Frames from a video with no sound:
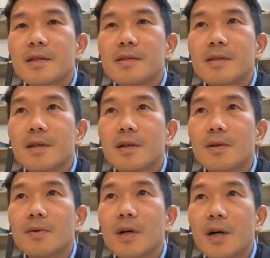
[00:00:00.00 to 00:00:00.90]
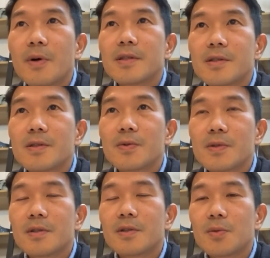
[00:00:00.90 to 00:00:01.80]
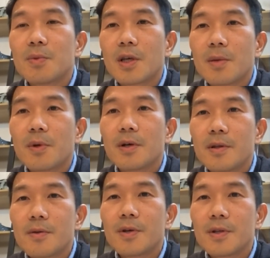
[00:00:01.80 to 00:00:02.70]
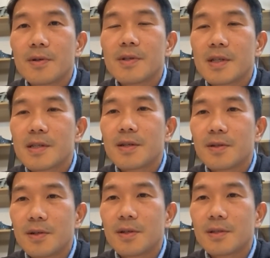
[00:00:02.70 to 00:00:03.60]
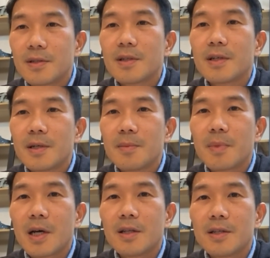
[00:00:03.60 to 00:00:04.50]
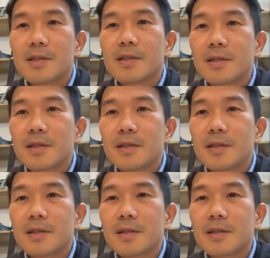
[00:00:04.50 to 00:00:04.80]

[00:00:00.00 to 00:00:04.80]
So I was chosen to become a 300 600 pilot.